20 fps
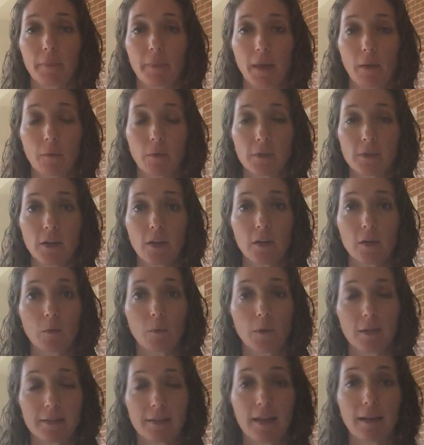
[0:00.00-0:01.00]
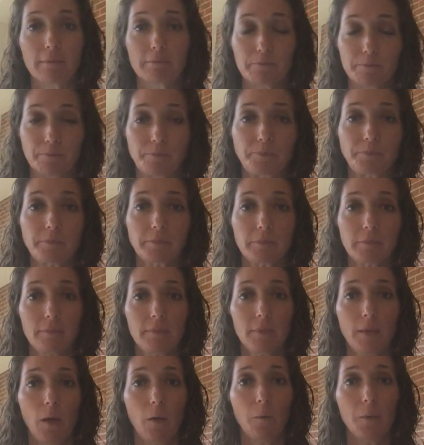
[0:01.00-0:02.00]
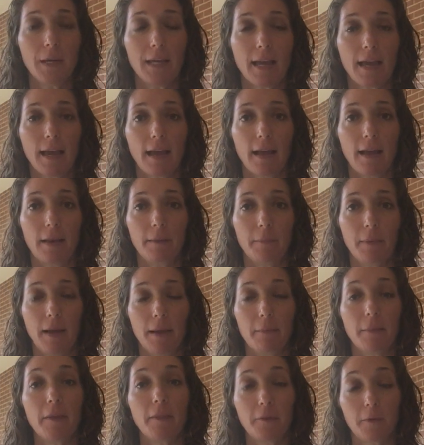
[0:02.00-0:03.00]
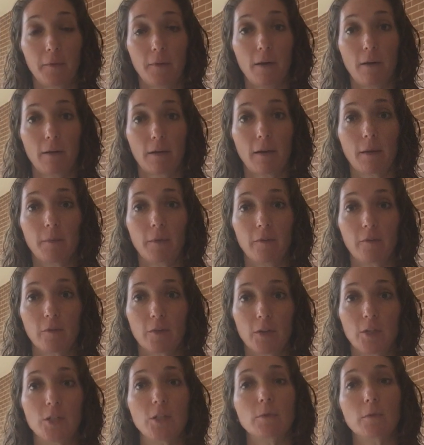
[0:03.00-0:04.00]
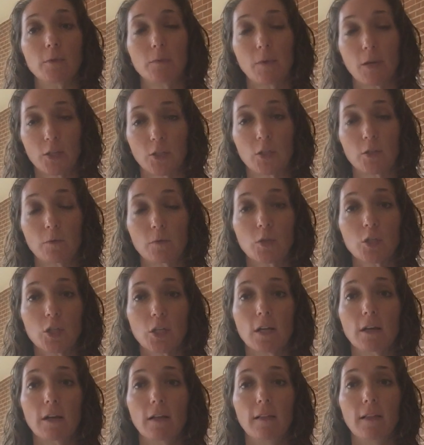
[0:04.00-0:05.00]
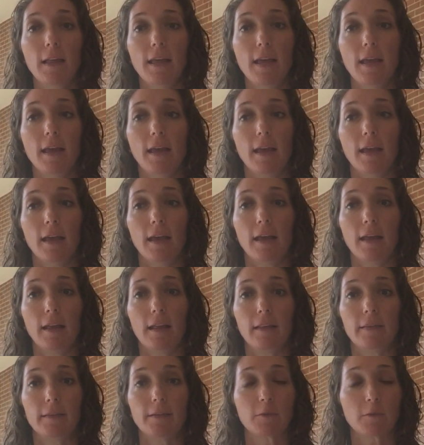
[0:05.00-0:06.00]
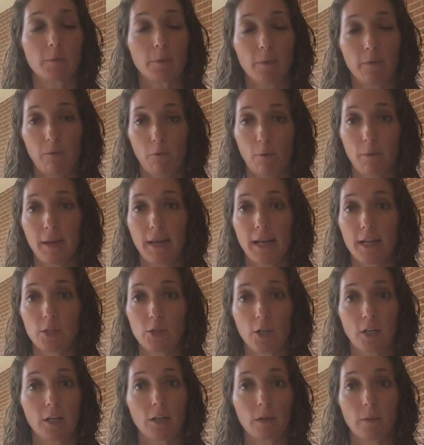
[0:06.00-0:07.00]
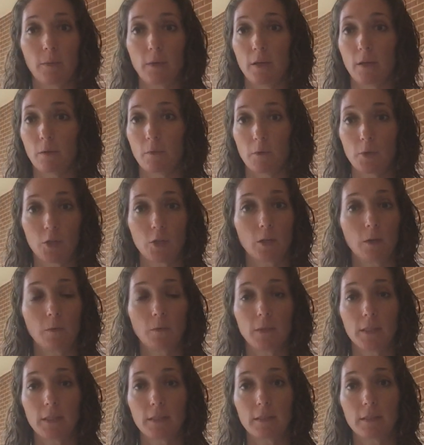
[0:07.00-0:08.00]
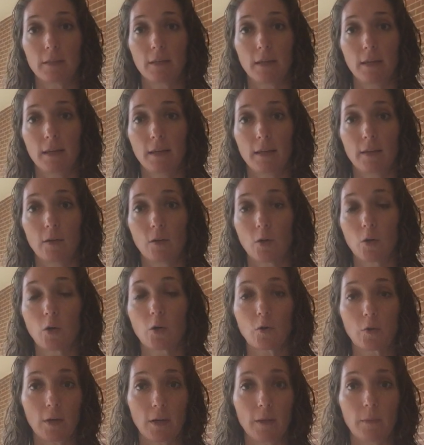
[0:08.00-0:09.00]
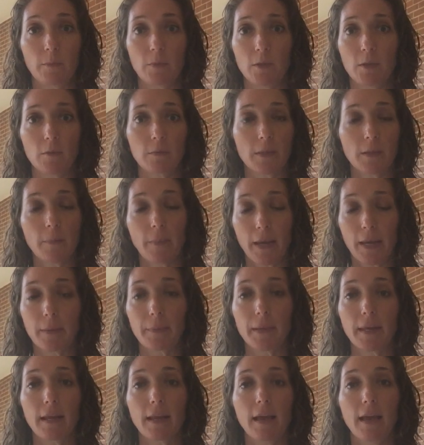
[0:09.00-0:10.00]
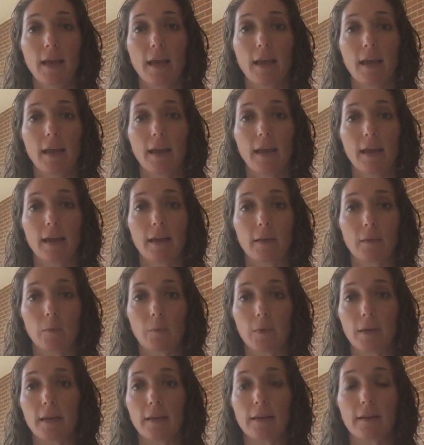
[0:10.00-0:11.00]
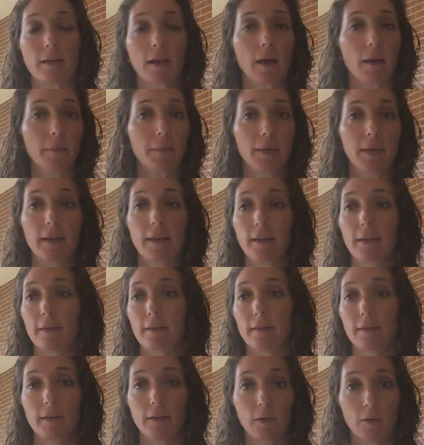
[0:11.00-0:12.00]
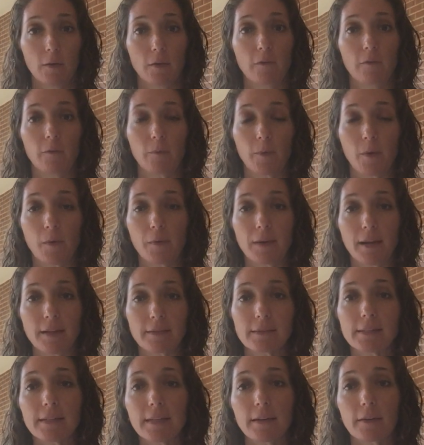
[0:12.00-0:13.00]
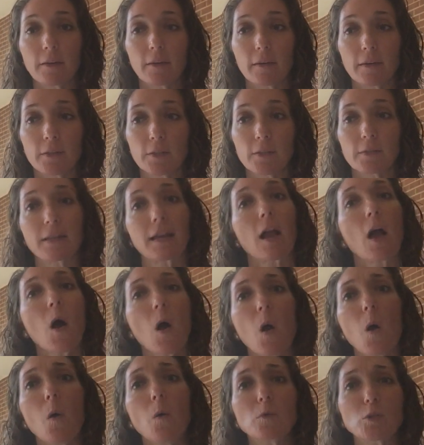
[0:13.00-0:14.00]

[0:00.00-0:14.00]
I will tell you, one time we had my mother-in-law come over, and she was watching Rochelle, and this was before we had Jacob. Rochelle was in her crib, she was a baby, and we'd come in, from going out to dinner, and she's like, oh,